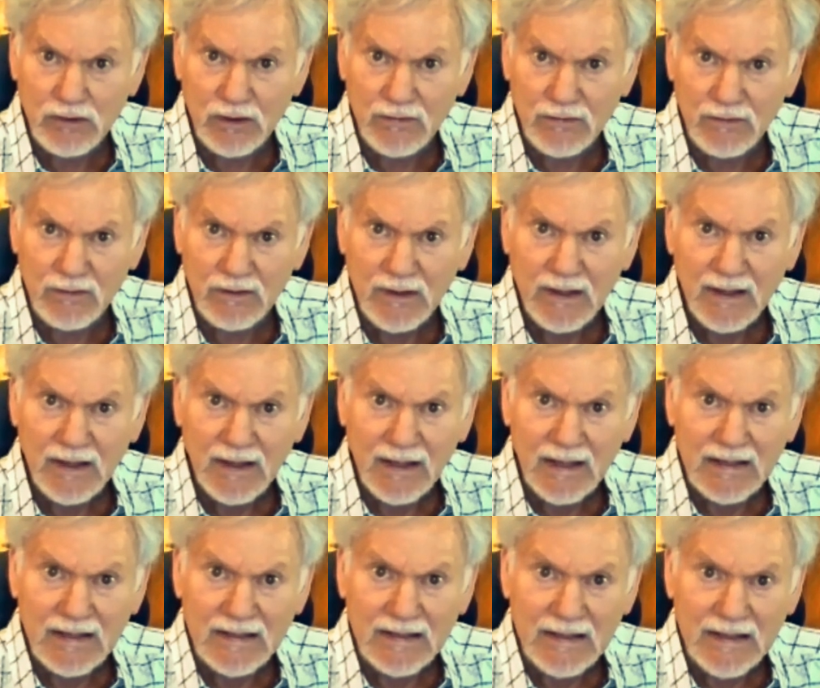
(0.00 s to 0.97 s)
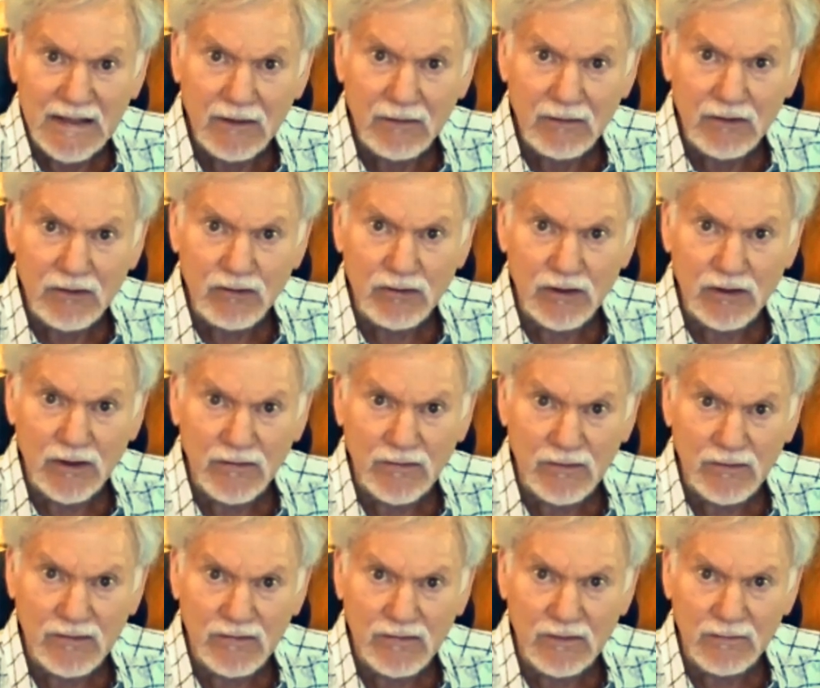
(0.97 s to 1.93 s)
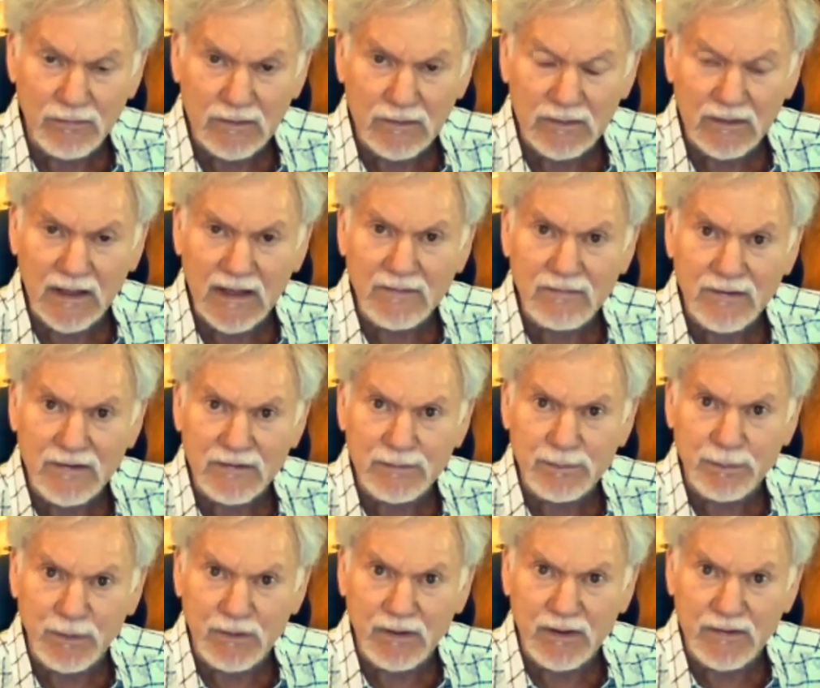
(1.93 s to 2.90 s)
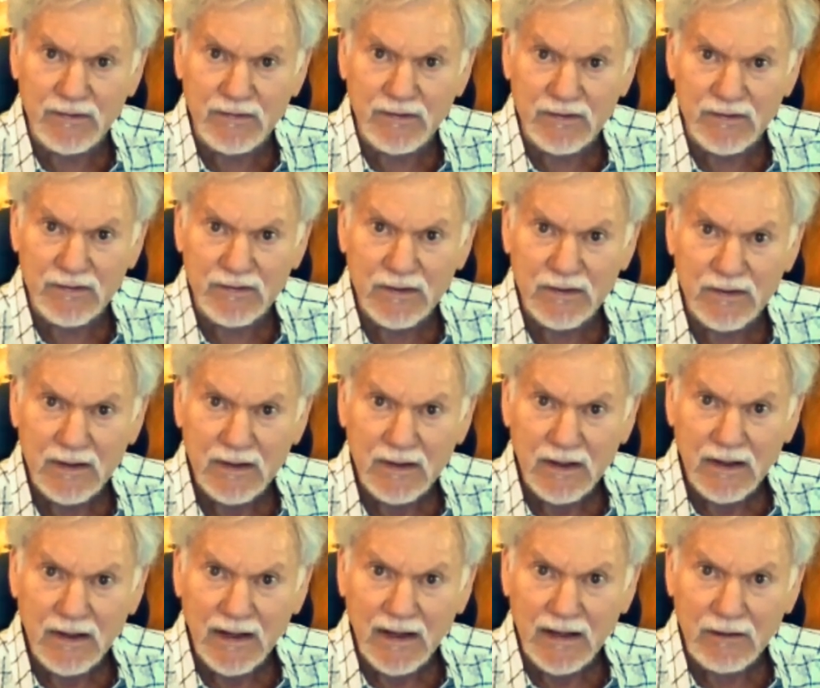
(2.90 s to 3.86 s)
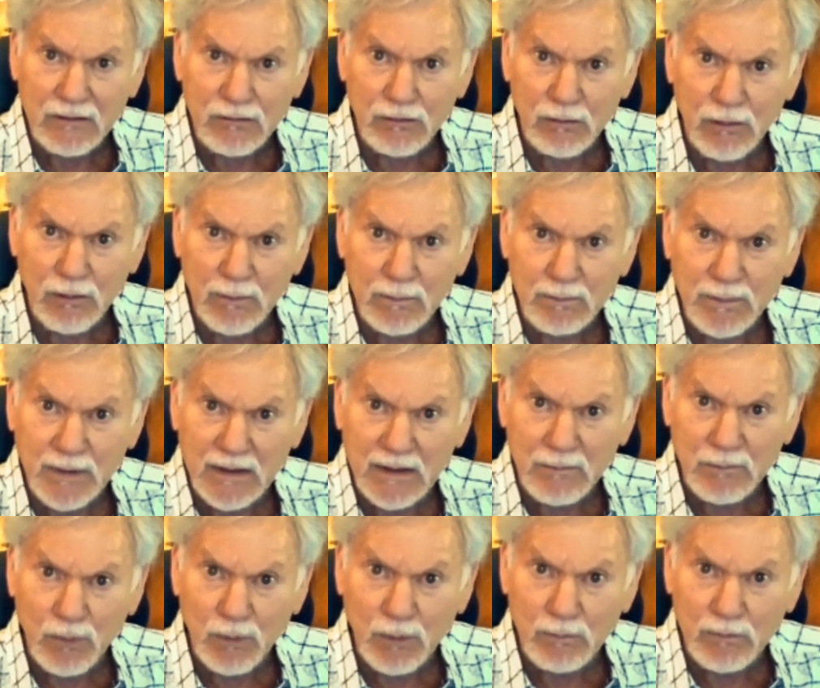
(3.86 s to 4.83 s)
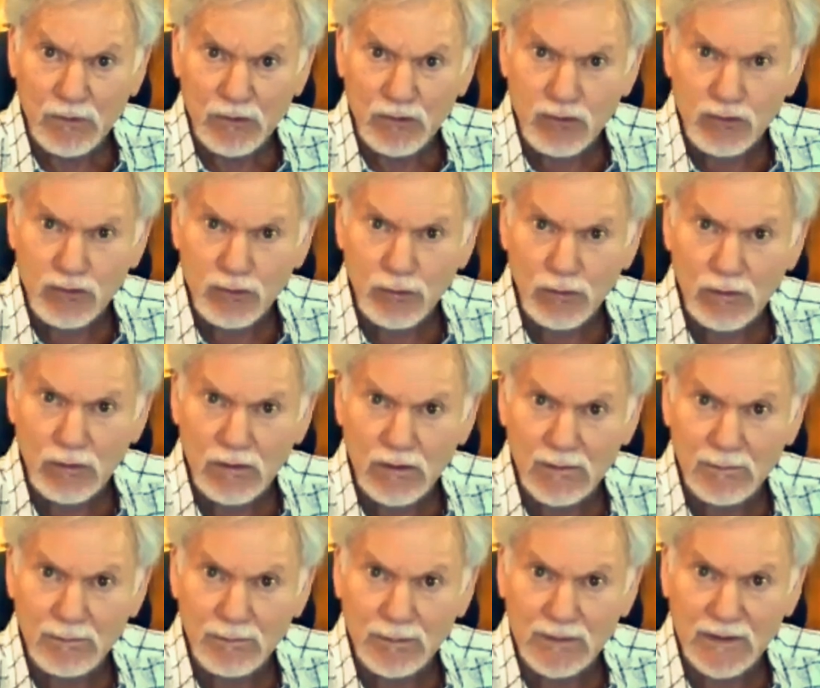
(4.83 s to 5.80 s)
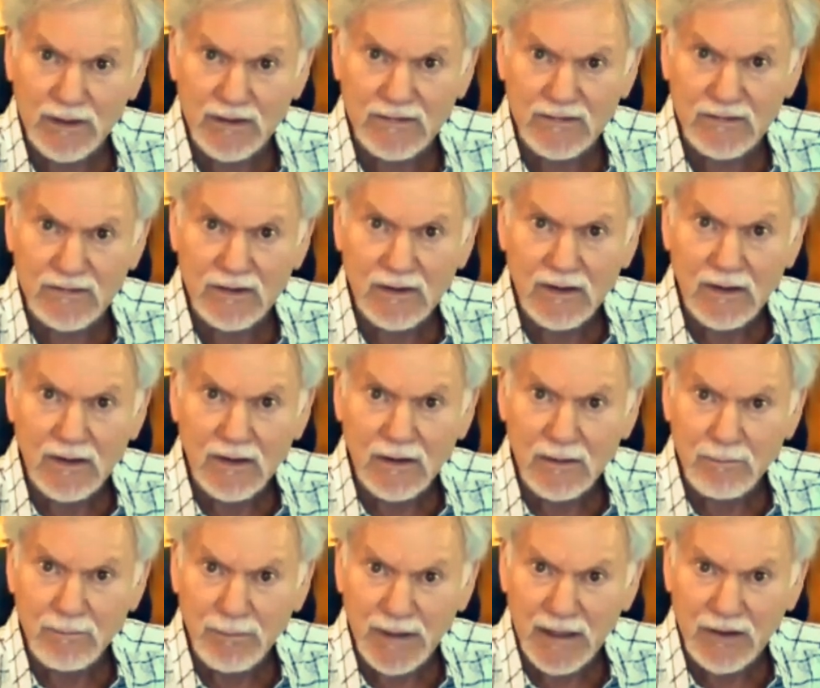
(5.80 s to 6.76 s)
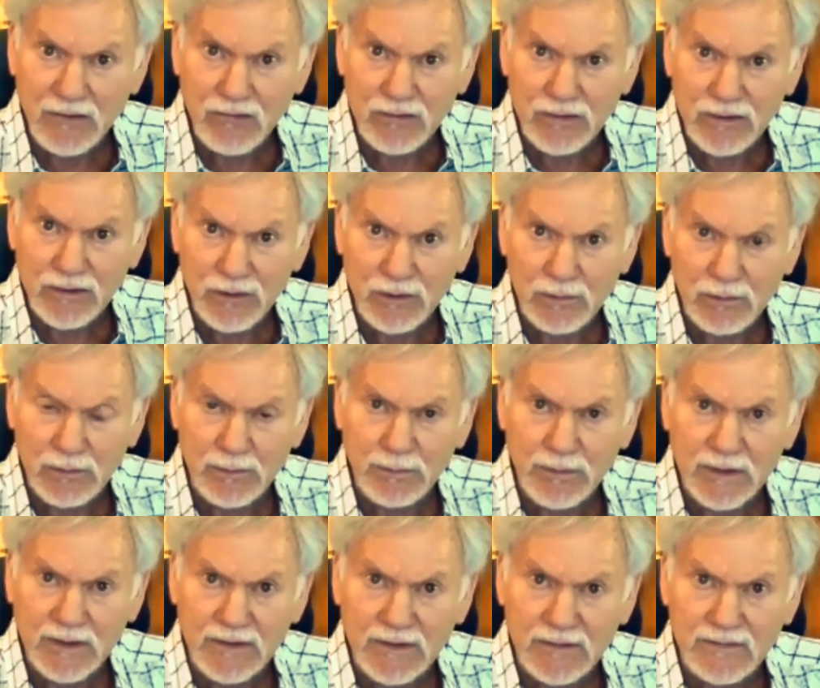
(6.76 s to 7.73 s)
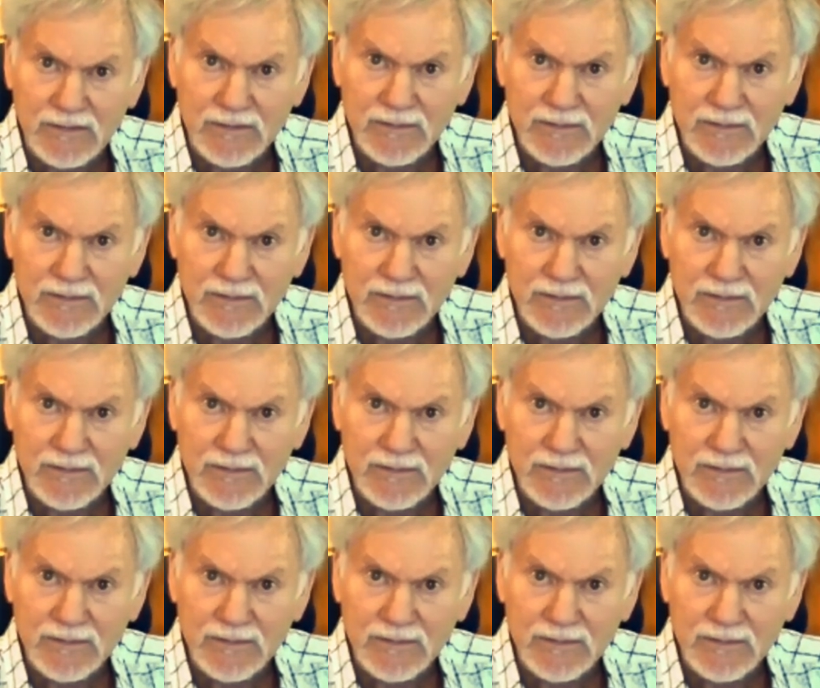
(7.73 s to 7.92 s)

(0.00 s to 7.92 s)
other and hear each other's different life experiences and grow up being more mature, complex, compassionate human beings.